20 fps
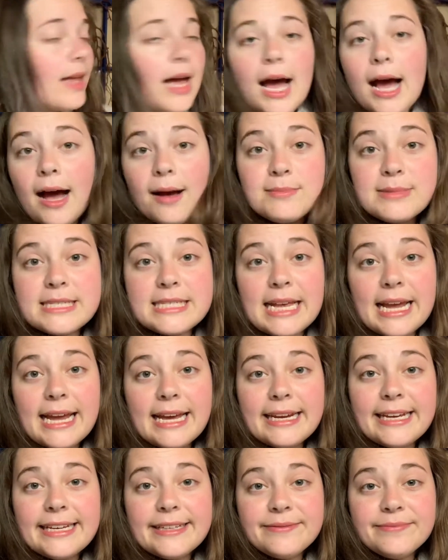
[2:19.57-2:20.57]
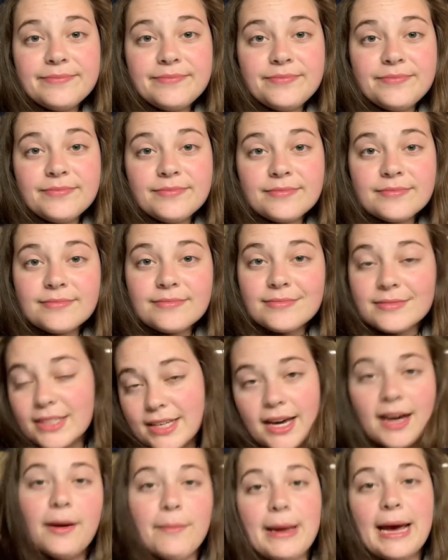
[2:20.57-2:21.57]
I'm saying it.
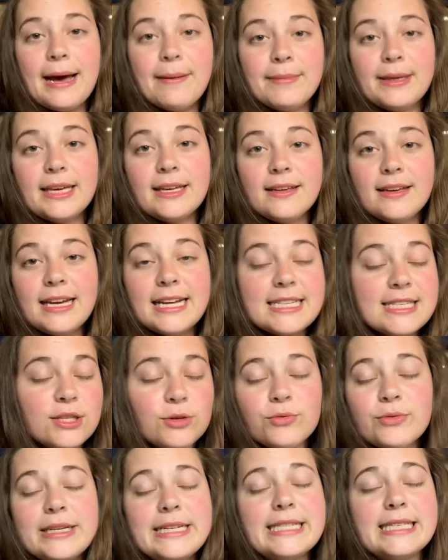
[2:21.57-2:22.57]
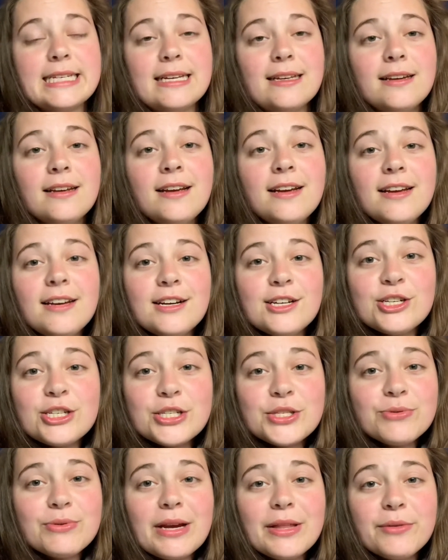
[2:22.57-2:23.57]
Come at me. It's the reason.
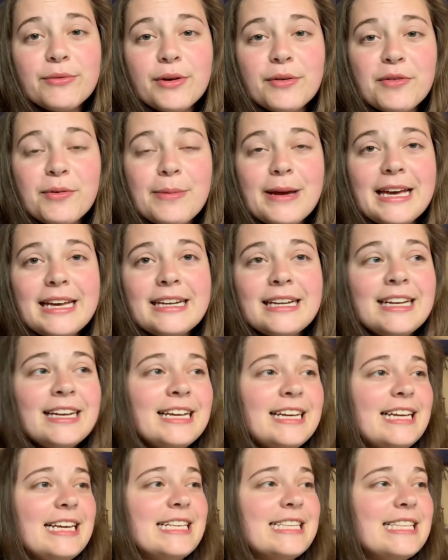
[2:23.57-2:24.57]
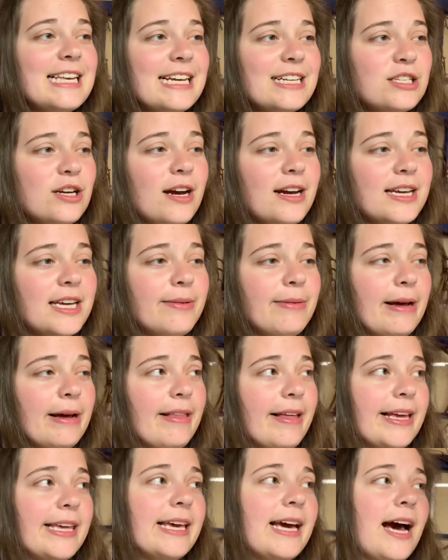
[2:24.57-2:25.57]
Just Around the River Bend is like talking about
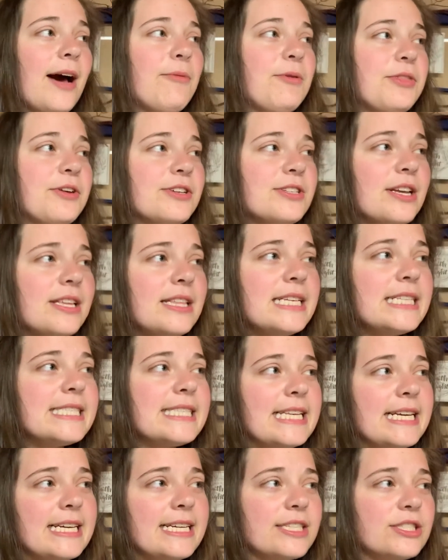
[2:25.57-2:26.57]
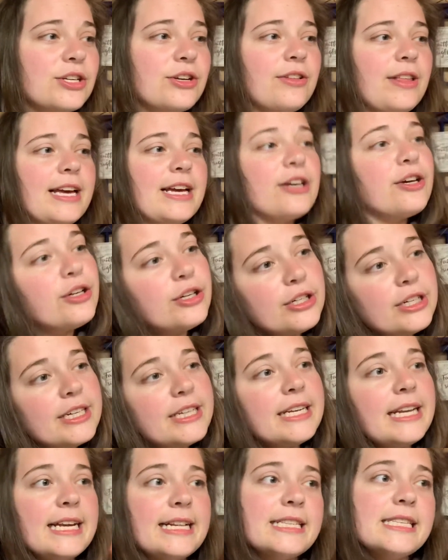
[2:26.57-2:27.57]
like, yeah, well, there's all these things that are like good
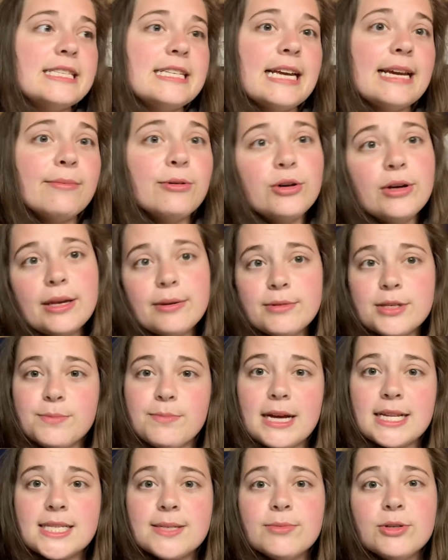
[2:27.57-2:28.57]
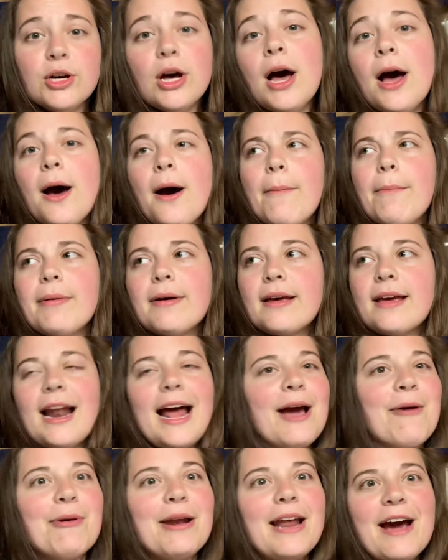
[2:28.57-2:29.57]
and stable and responsible, but
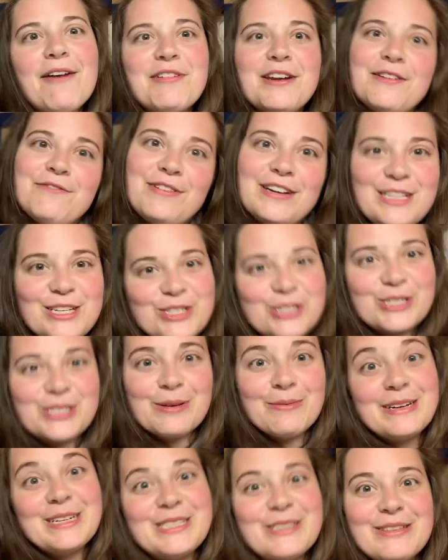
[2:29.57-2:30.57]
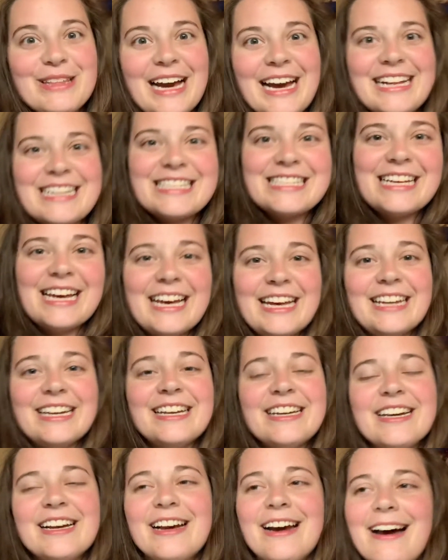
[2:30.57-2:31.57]
I want to have an adventure, so I'm going to do that instead.
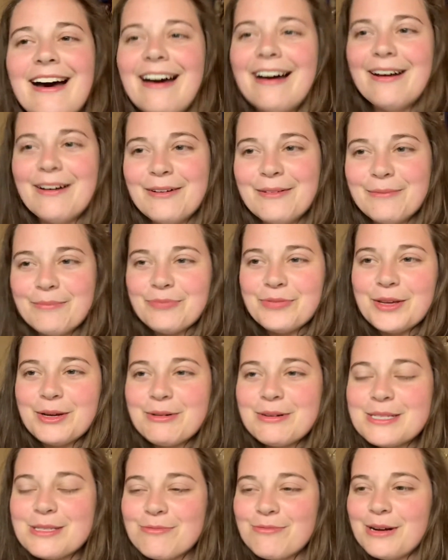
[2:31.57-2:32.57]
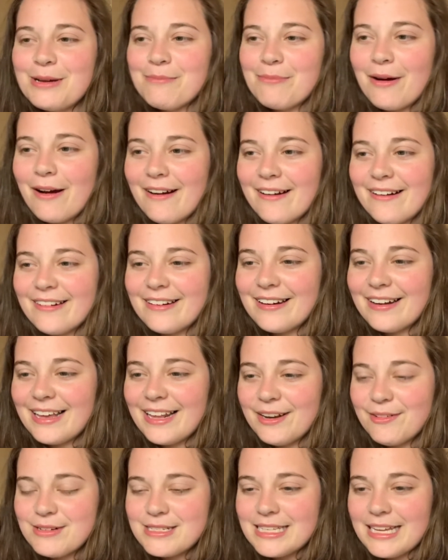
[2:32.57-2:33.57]
There was one part and
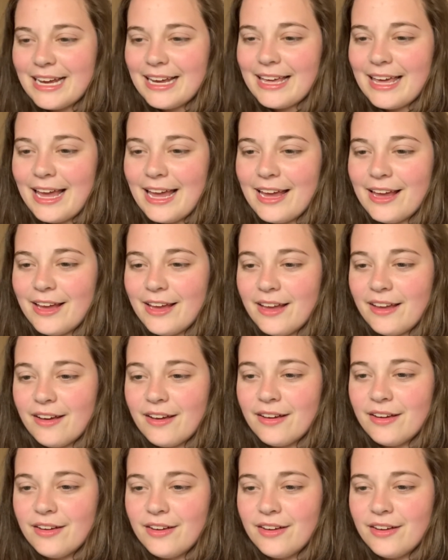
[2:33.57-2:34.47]
it was like a